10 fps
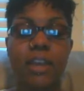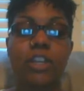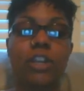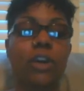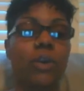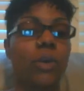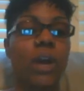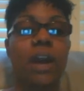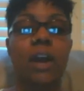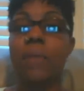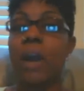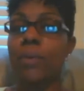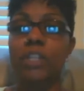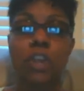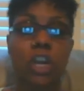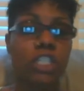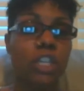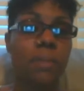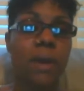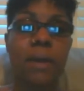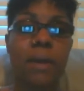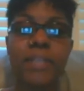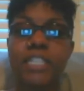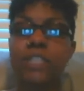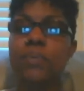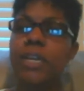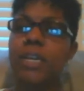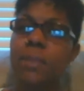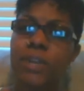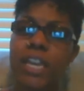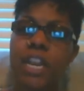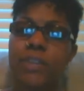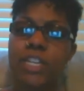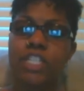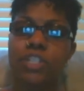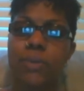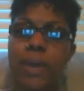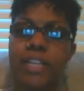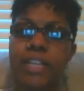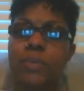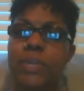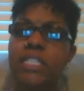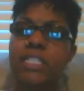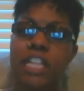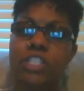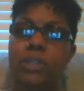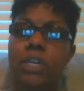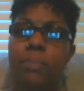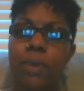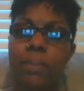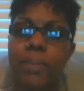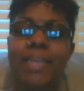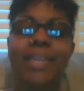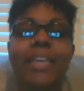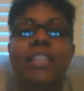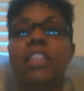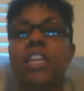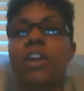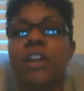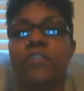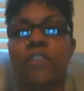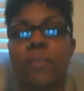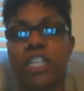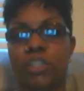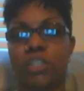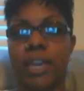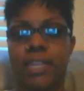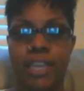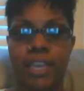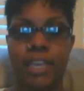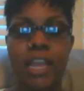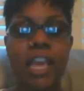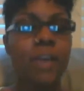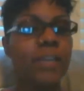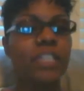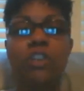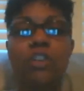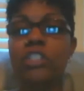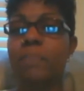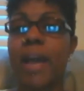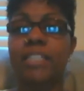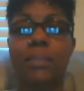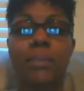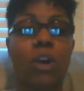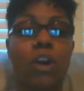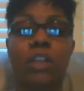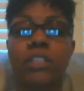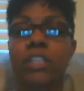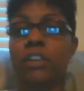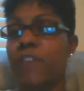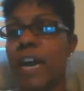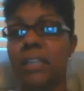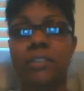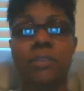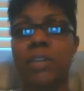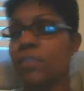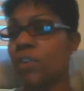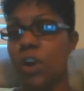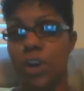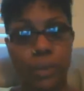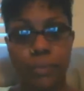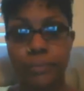I want to talk to you about my business. What number can I reach you at so we can schedule an appointment? Get their information right then. Because if you just pass them a card, they'll file it. They'll never call you.